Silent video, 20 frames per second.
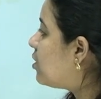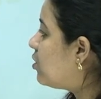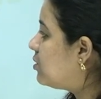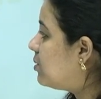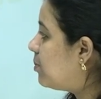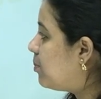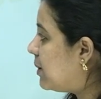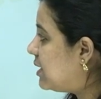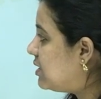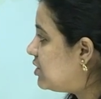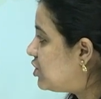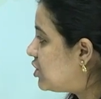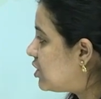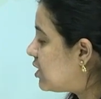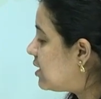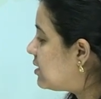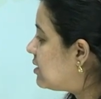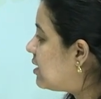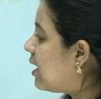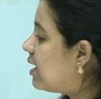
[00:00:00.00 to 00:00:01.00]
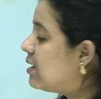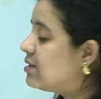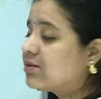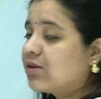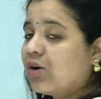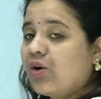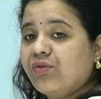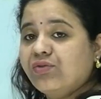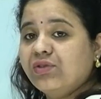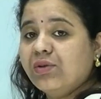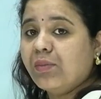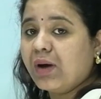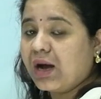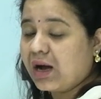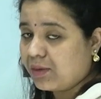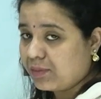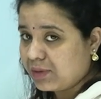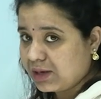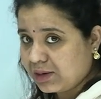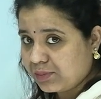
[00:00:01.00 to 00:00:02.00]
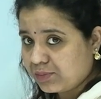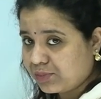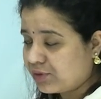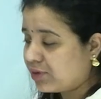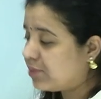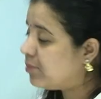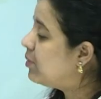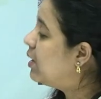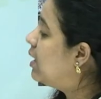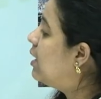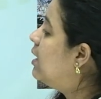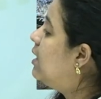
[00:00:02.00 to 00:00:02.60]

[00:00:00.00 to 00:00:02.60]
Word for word: or the pancharathas of the Mahabalipuram.